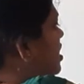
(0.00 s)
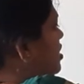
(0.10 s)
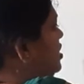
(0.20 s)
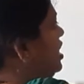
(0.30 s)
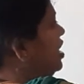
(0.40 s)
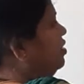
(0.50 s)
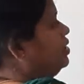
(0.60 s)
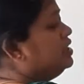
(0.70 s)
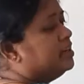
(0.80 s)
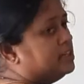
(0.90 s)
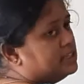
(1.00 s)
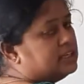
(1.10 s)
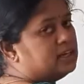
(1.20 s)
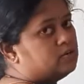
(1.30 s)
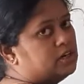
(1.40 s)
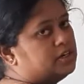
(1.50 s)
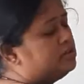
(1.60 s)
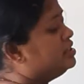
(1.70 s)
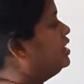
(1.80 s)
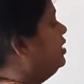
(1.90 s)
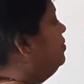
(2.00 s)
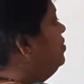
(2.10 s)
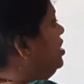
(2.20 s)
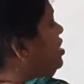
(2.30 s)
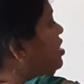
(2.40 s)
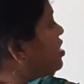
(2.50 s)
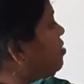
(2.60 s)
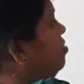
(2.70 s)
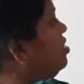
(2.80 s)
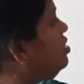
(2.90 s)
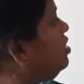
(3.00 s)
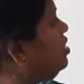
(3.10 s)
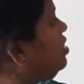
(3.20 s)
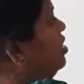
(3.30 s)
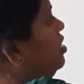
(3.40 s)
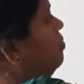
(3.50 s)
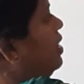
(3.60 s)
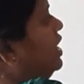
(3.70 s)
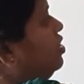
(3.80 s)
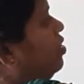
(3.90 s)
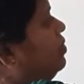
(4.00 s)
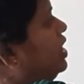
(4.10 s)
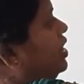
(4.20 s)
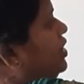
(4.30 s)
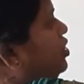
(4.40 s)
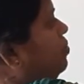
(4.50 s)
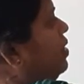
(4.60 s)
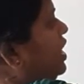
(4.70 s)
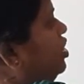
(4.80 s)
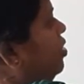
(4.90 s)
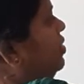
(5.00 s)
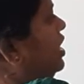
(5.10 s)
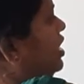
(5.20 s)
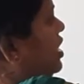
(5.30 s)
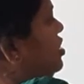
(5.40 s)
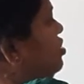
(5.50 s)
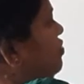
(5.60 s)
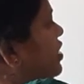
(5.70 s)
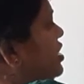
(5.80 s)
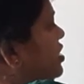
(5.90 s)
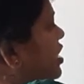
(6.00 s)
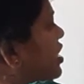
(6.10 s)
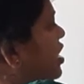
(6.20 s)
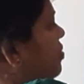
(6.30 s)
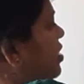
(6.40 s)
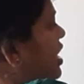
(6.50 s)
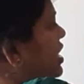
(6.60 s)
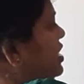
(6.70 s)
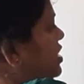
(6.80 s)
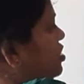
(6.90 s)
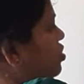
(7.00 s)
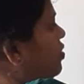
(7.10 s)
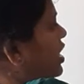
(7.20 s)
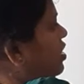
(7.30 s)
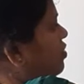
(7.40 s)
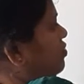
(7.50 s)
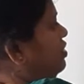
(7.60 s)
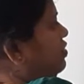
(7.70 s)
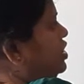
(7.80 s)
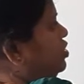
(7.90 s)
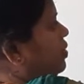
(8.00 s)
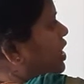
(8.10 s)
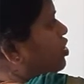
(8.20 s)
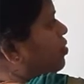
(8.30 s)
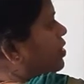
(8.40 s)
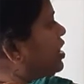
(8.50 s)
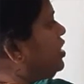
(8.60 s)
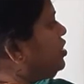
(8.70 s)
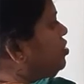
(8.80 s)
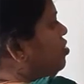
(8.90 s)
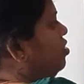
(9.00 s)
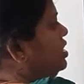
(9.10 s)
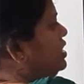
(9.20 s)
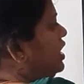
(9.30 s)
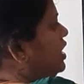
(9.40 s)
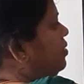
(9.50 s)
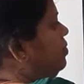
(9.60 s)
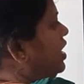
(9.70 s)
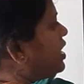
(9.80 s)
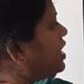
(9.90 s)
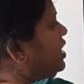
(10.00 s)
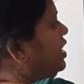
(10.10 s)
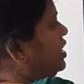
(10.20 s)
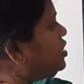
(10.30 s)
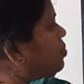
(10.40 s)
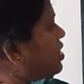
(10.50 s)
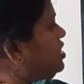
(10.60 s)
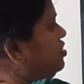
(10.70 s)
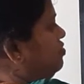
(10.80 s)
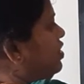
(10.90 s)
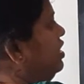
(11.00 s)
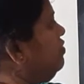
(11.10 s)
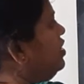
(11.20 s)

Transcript: Start with is equal to sign. Now binomial into binomial again. So first term x square of the first binomial into whole second bracket x plus 5.